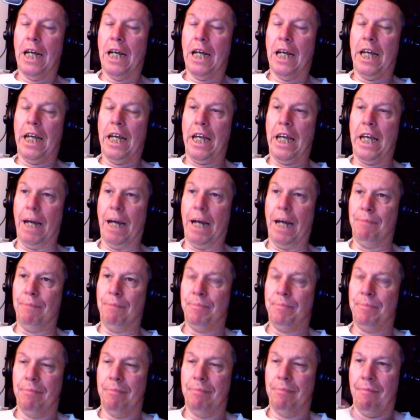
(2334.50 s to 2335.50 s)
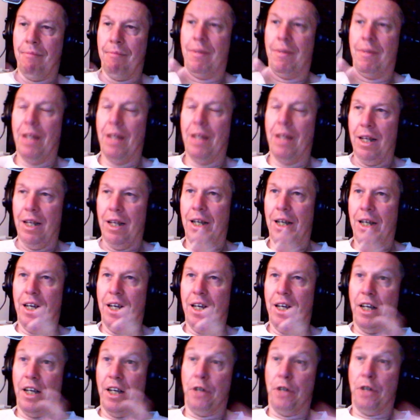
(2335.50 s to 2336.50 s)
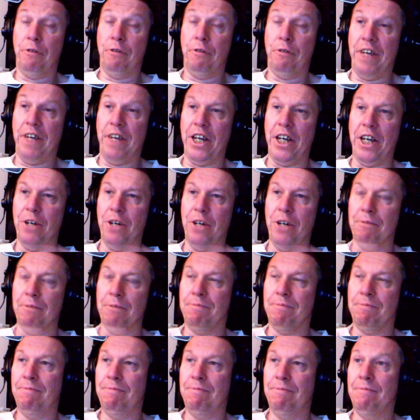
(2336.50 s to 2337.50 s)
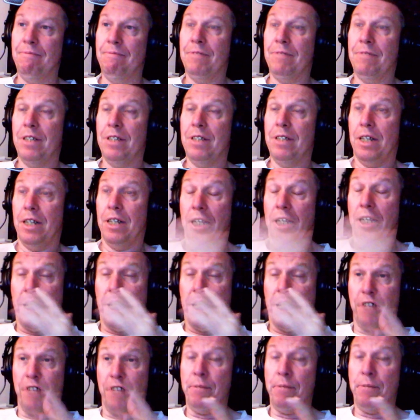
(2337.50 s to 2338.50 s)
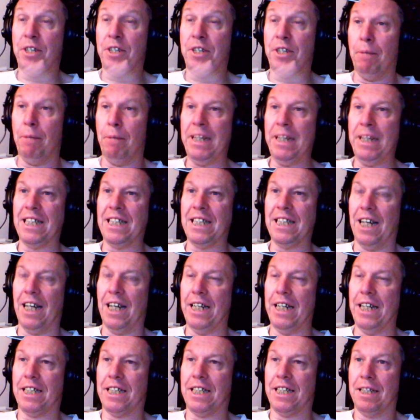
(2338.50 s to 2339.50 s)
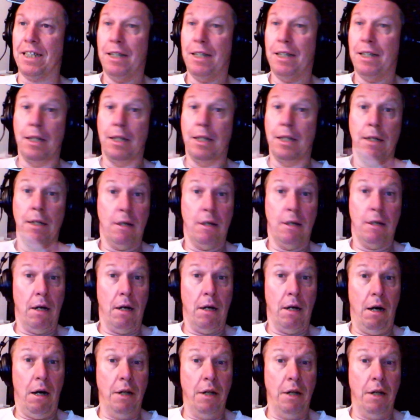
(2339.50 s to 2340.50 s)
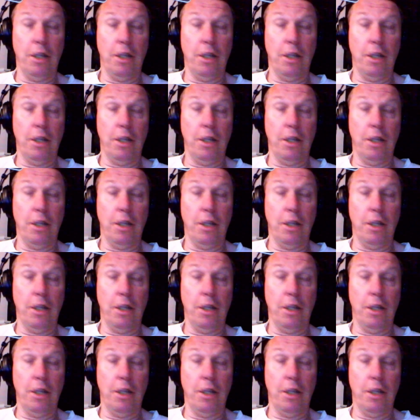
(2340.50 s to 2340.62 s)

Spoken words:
Yeah. Good video. Gives me some insights on the